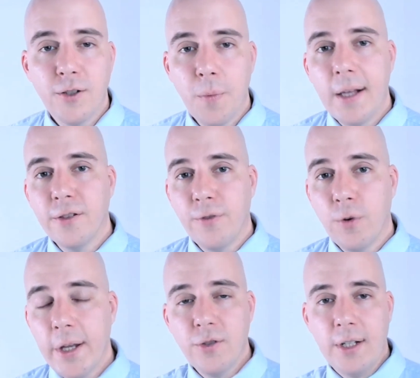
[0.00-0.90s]
as well as
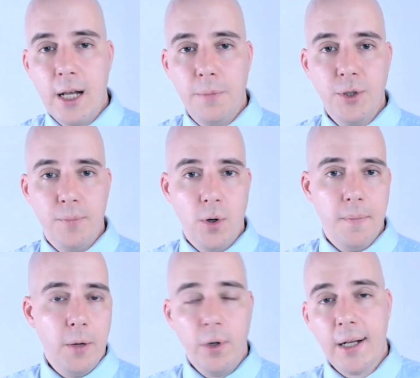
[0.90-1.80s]
for ways you can help support
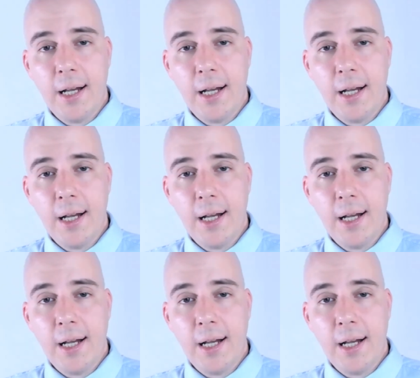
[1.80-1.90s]
my work.